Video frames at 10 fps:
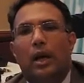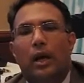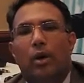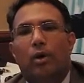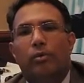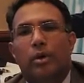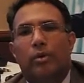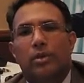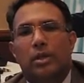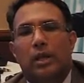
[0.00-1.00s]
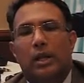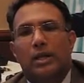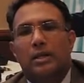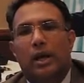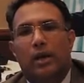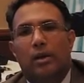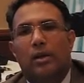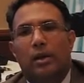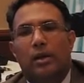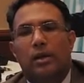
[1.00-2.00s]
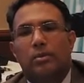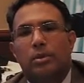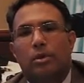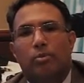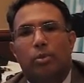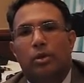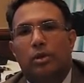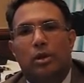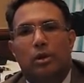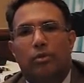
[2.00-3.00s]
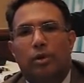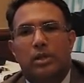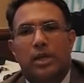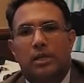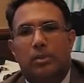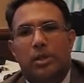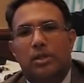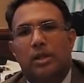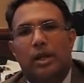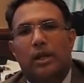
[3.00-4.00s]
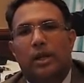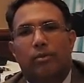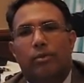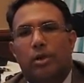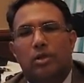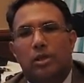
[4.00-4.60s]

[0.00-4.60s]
and obviously less error in terms of both false acceptance rate and false